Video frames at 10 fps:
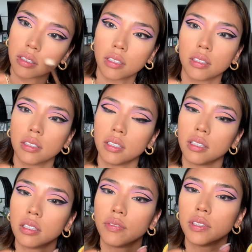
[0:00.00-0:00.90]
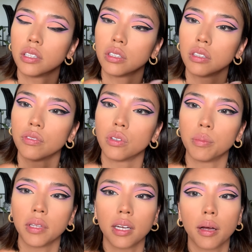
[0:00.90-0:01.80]
This is Physicians
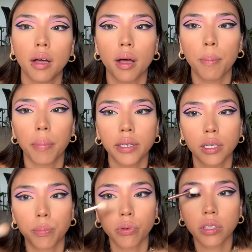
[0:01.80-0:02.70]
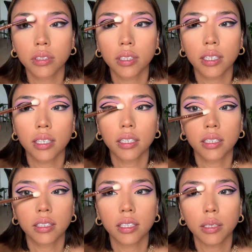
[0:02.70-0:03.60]
Formula Butter Bronzer in
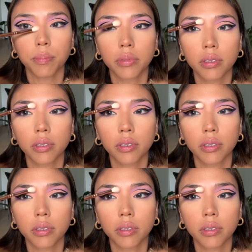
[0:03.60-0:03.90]
it deep.